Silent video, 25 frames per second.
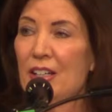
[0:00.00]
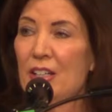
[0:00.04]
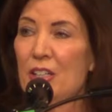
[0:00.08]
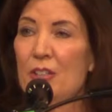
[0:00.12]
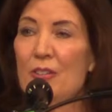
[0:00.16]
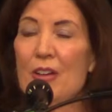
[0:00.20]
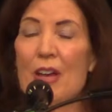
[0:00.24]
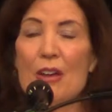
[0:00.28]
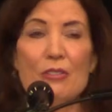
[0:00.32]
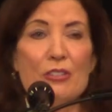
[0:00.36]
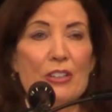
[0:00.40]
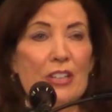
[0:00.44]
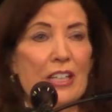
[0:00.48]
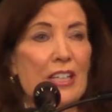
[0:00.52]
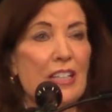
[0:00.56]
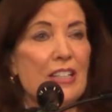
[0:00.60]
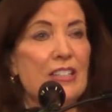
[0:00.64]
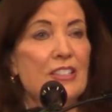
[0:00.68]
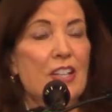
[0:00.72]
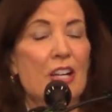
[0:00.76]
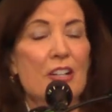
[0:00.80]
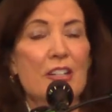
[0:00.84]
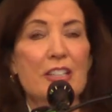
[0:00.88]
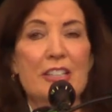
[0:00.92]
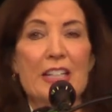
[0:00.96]
If you have kids
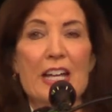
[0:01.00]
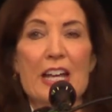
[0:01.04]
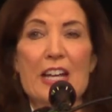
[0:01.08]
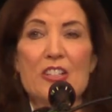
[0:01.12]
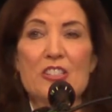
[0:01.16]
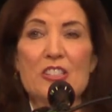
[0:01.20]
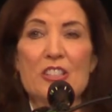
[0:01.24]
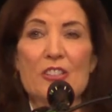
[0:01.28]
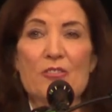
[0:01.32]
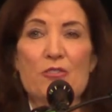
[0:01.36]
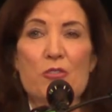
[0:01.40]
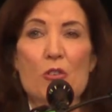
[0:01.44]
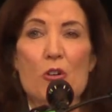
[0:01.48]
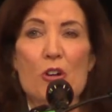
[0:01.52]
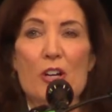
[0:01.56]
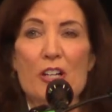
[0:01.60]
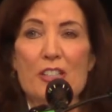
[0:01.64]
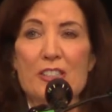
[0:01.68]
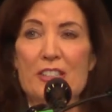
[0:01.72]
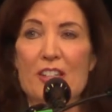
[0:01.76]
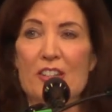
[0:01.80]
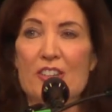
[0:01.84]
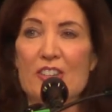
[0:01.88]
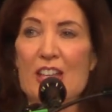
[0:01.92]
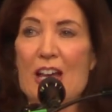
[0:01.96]
under the age of 4,
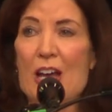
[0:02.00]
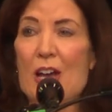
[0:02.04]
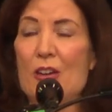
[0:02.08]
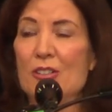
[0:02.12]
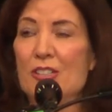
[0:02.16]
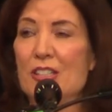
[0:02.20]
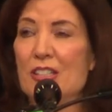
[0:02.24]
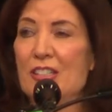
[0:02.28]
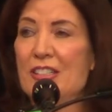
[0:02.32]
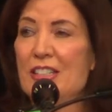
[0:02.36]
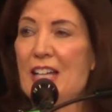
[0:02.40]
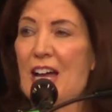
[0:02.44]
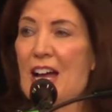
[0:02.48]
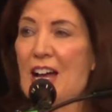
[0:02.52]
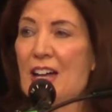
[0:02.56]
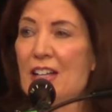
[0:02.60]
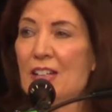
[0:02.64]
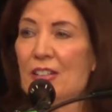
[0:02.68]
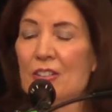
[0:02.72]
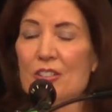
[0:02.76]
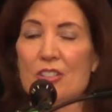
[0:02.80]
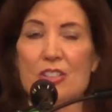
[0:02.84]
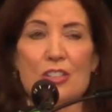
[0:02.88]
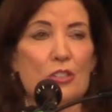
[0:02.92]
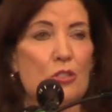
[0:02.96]
it's
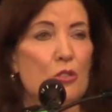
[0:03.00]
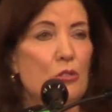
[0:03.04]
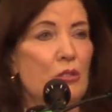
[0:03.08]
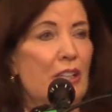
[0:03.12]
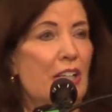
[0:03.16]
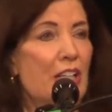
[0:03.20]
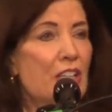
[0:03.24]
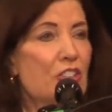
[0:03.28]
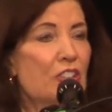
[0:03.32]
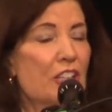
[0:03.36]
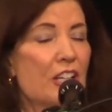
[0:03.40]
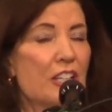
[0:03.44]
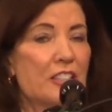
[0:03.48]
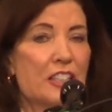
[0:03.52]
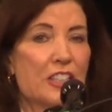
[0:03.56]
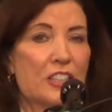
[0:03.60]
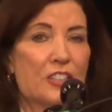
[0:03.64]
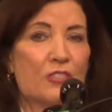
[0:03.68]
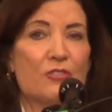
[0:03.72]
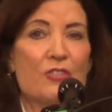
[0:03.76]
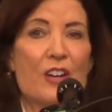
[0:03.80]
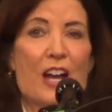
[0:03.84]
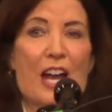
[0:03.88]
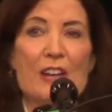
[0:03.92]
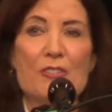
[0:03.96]
$1,000. School-age kids, it's
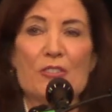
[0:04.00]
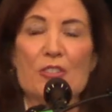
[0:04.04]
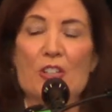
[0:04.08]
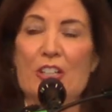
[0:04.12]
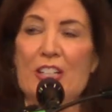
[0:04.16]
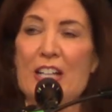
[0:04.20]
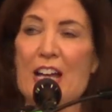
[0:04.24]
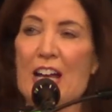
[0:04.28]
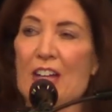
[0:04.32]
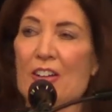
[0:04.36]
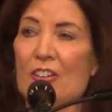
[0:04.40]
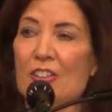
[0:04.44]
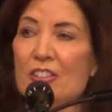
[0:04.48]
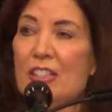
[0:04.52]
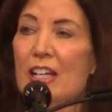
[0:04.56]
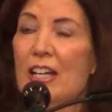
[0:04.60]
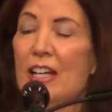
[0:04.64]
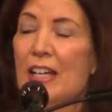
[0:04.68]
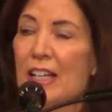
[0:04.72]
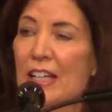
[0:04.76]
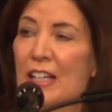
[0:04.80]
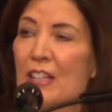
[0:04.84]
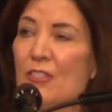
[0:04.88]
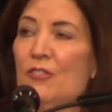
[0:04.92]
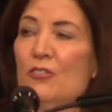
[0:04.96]
$500.
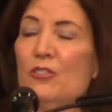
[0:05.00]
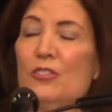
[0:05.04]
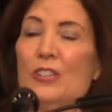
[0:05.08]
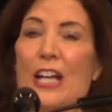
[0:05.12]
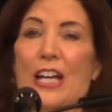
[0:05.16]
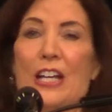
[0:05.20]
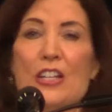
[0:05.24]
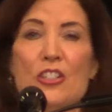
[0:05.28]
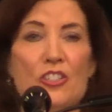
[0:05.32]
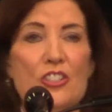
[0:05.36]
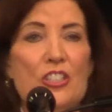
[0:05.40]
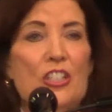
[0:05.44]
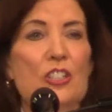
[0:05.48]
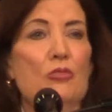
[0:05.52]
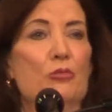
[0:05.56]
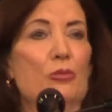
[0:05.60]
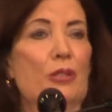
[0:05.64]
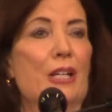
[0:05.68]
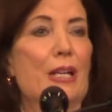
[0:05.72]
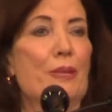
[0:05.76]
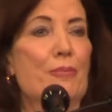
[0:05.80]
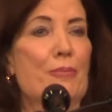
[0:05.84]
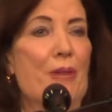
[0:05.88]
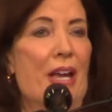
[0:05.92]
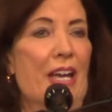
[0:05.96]
Inflation
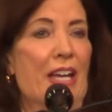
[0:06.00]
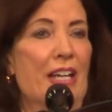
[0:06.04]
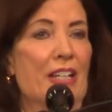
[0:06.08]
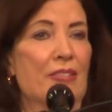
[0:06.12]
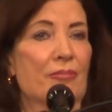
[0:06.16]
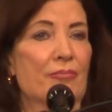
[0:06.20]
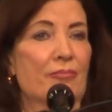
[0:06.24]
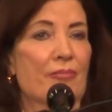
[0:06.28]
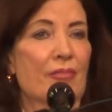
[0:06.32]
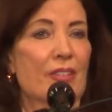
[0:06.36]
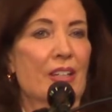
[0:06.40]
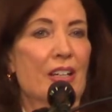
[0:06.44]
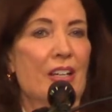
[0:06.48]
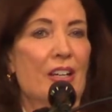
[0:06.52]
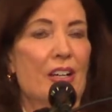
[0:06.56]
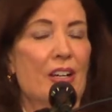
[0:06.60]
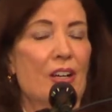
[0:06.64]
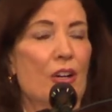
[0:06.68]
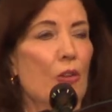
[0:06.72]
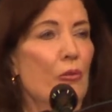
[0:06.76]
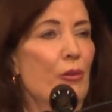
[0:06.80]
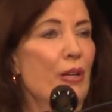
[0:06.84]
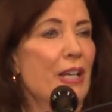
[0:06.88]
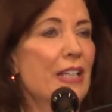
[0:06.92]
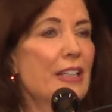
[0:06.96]
rebate.
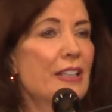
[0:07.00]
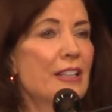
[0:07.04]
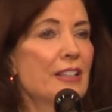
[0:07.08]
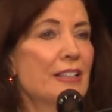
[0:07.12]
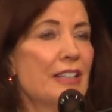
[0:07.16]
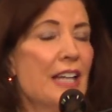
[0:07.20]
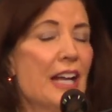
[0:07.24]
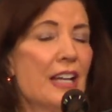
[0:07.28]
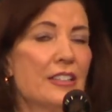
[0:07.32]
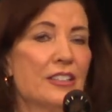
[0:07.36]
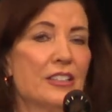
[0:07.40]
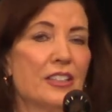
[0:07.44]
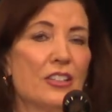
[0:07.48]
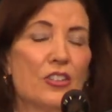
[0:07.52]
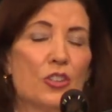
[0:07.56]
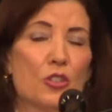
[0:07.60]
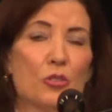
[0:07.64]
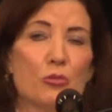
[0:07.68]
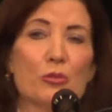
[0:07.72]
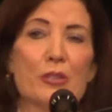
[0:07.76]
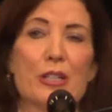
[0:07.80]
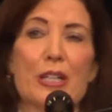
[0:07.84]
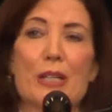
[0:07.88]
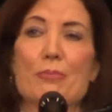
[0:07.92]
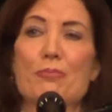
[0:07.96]
We collected
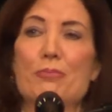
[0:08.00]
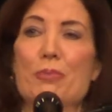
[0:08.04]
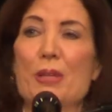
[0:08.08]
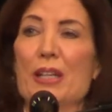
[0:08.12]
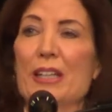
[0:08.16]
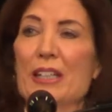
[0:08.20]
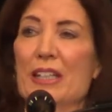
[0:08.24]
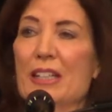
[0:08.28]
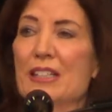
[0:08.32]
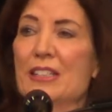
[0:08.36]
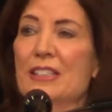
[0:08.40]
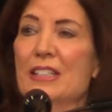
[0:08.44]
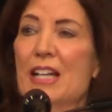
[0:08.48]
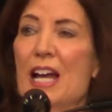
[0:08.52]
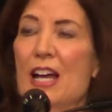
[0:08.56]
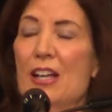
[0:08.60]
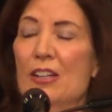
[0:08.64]
$3 billion